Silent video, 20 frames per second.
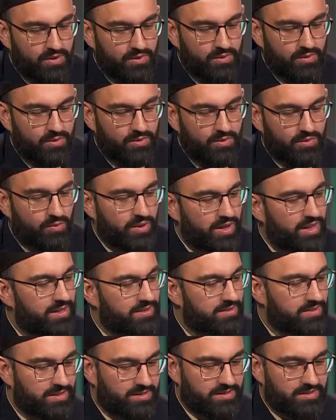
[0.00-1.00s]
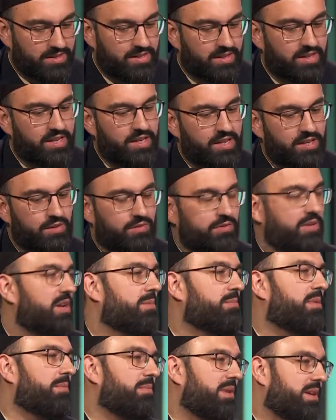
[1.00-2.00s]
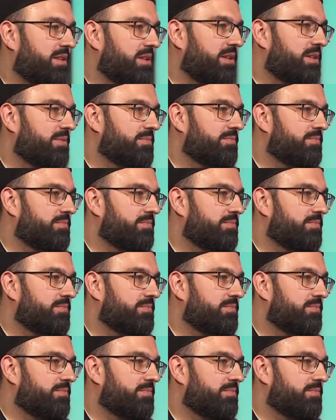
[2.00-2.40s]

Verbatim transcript: do we insist the need of the Imam Mahdi?